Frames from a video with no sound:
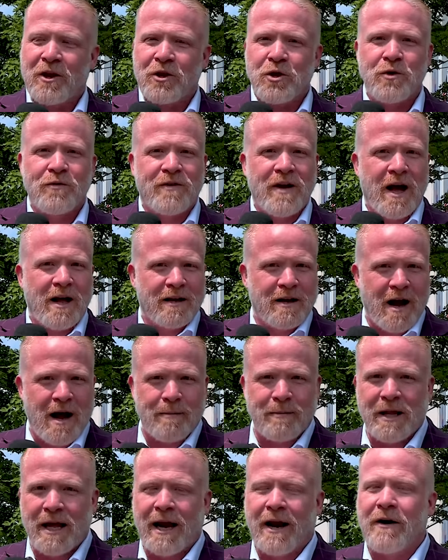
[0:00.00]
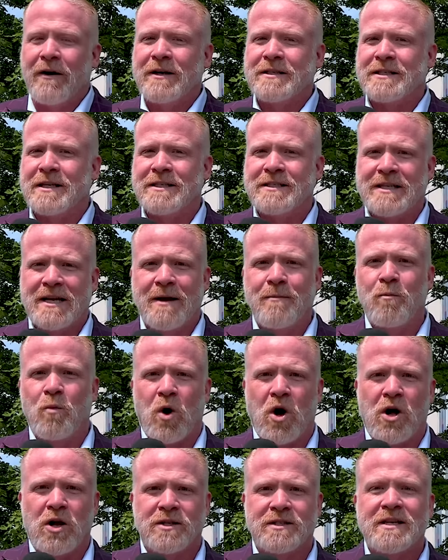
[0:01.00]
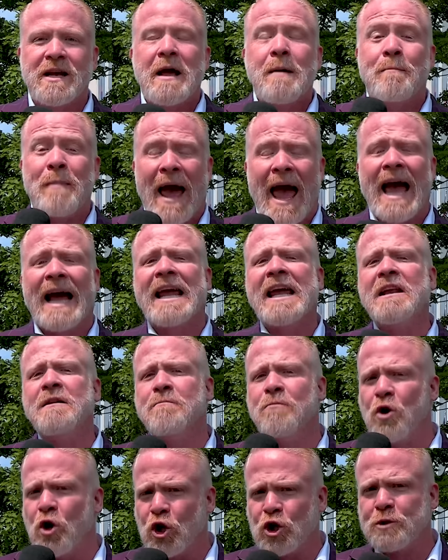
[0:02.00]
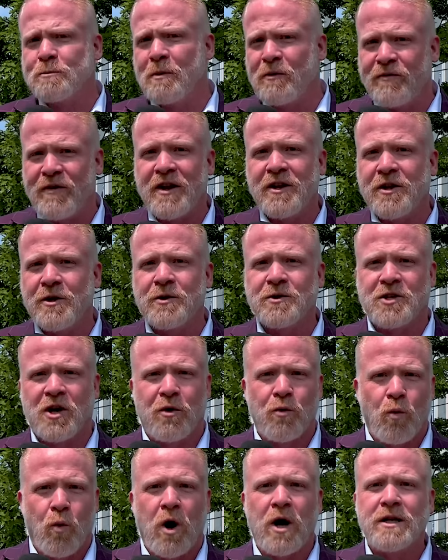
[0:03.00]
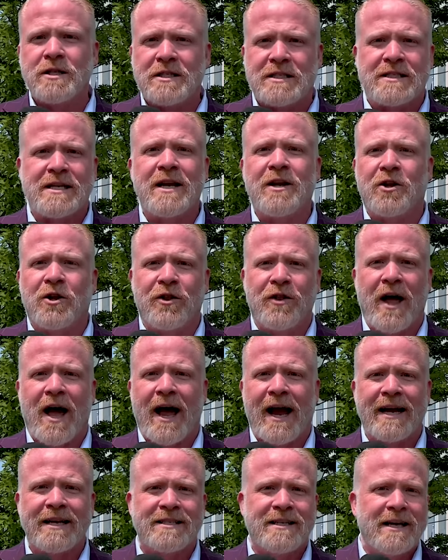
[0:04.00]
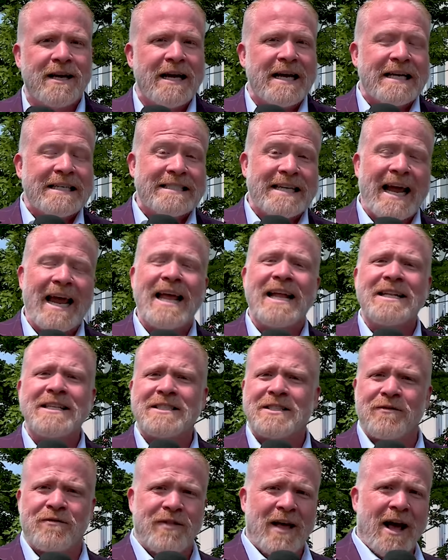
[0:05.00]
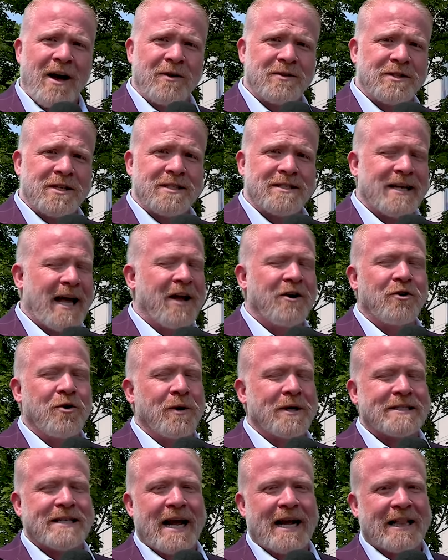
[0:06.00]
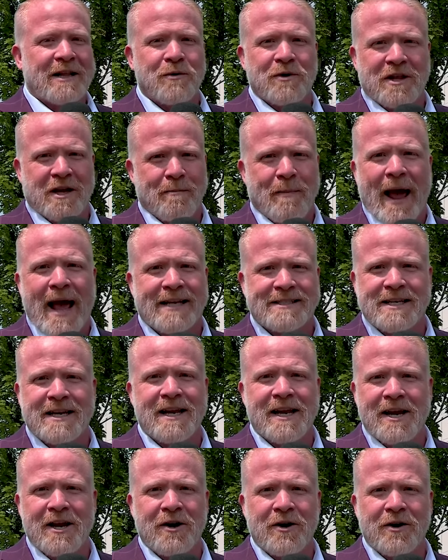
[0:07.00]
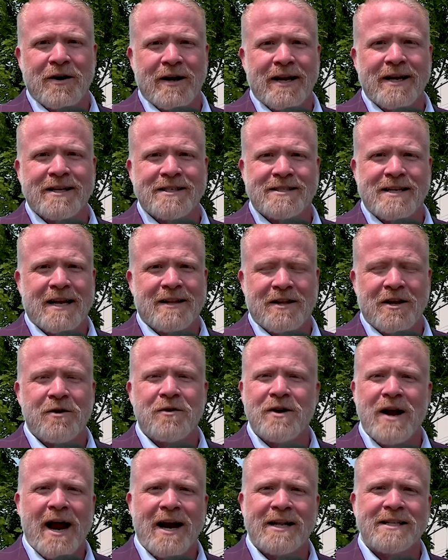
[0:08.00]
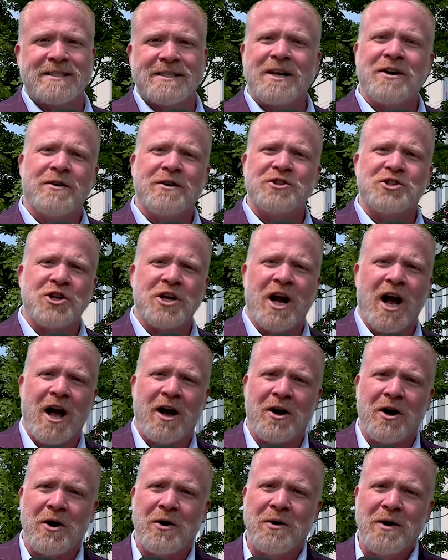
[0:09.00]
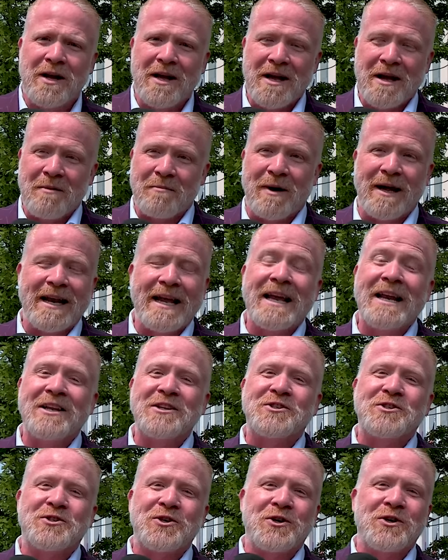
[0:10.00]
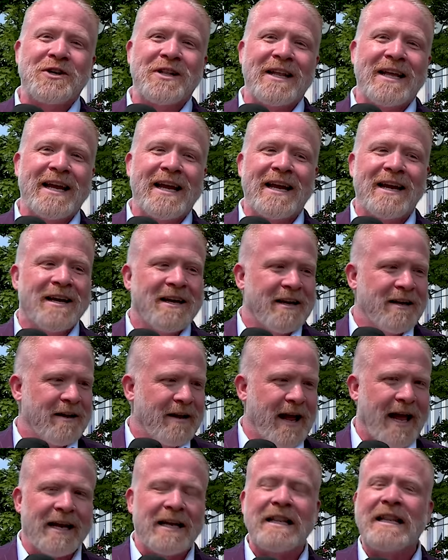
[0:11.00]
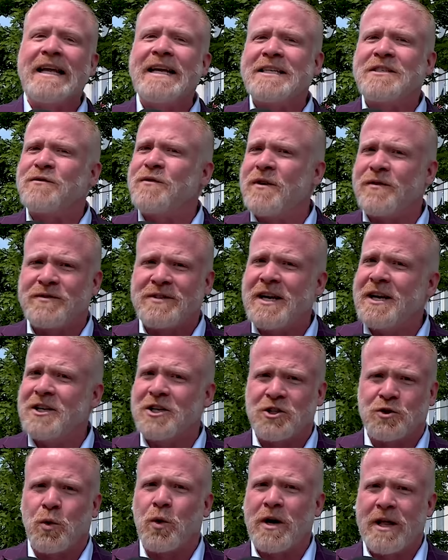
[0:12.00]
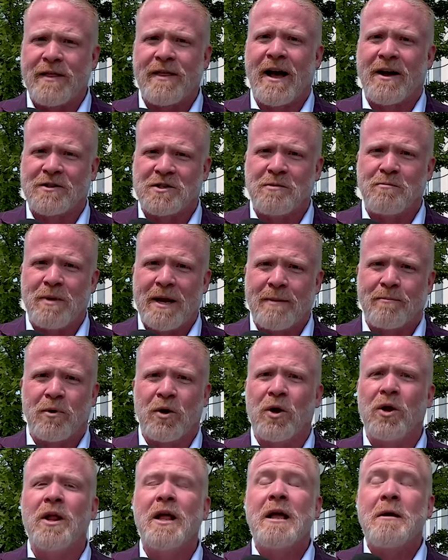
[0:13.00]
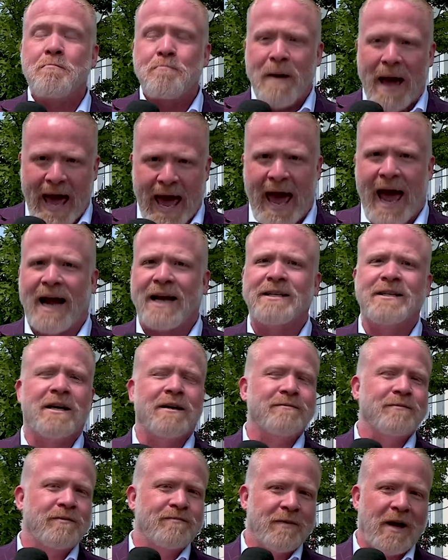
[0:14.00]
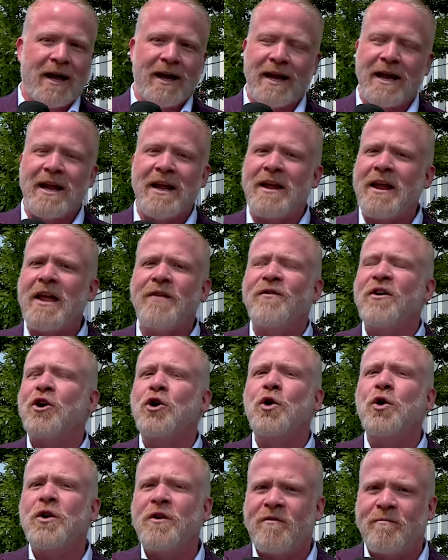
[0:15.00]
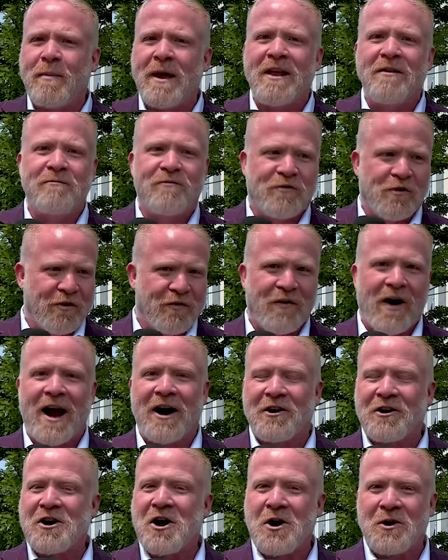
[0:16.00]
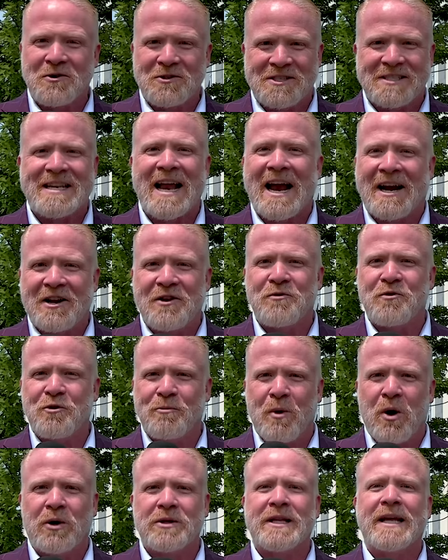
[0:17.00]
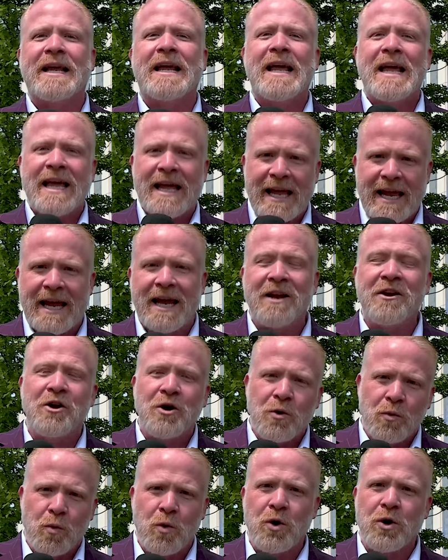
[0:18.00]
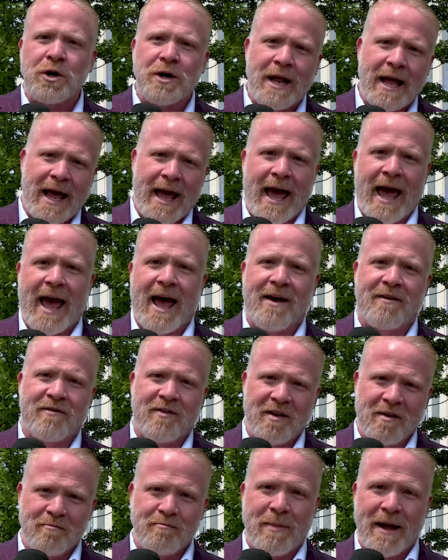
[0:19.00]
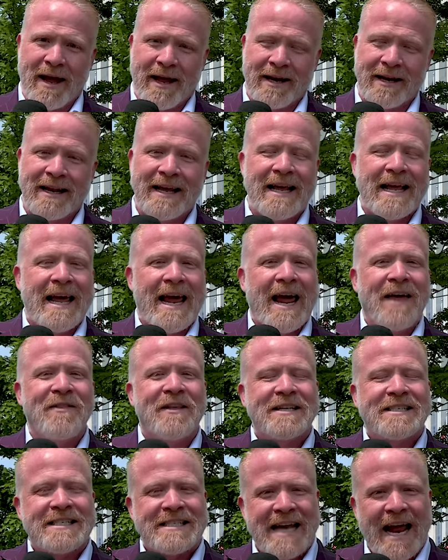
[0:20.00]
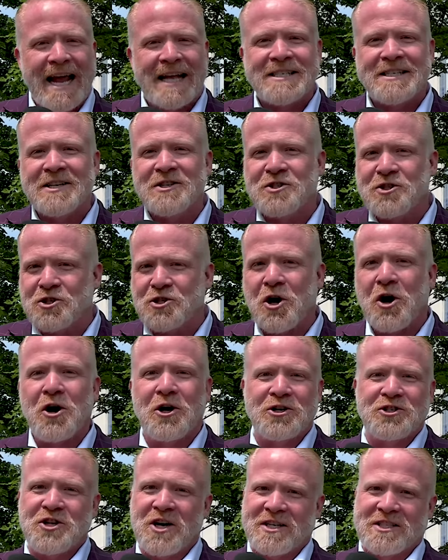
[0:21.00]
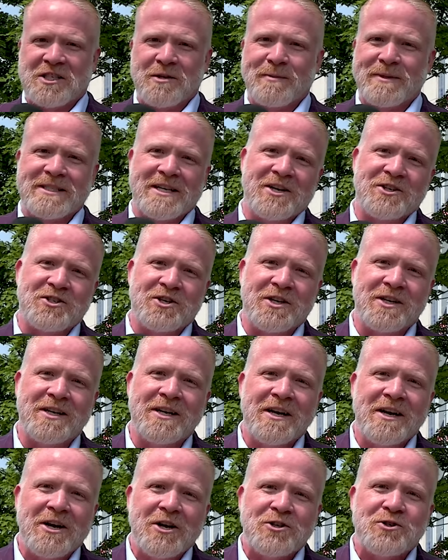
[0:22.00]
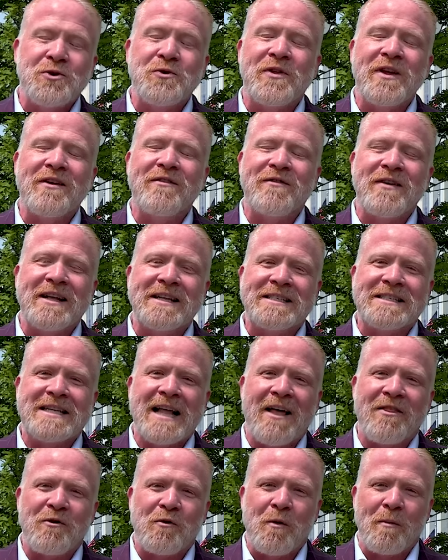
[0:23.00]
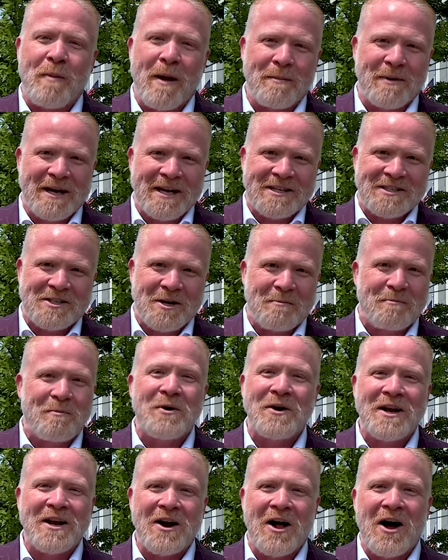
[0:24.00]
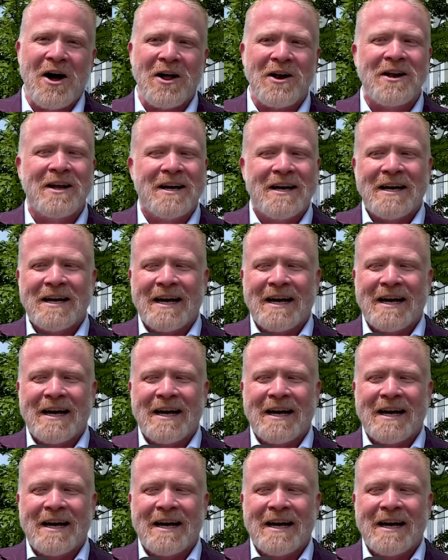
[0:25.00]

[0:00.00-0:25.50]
You've got Kamala Harris and Tim Walz packing multiple venues on one single night, tens of thousands. I don't know exactly what the capacity here is at the United Center in Chicago, but it is certainly at least fifteen to twenty thousand people packed. If it could have been for fire code standing room only, it would have been. And this stands in stark juxtaposition to the events that the Republicans are putting on.